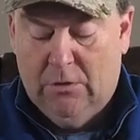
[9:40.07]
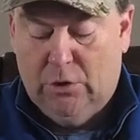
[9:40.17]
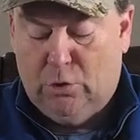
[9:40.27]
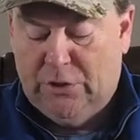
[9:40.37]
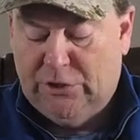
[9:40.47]

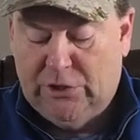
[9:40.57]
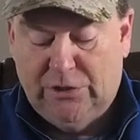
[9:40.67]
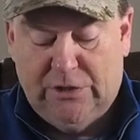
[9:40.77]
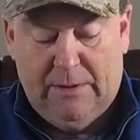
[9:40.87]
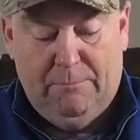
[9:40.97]
the
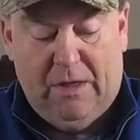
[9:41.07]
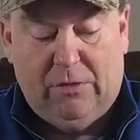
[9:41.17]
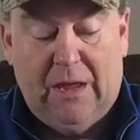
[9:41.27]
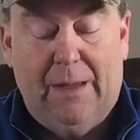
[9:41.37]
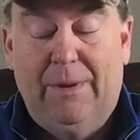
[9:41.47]
Christians in
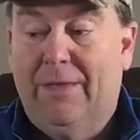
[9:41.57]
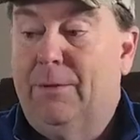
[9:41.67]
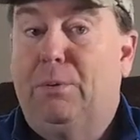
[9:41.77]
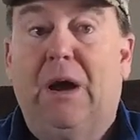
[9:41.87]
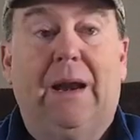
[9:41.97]
Bethlehem, and
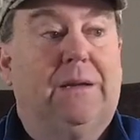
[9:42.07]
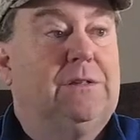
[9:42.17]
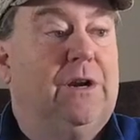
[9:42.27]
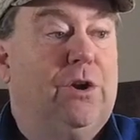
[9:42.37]
the products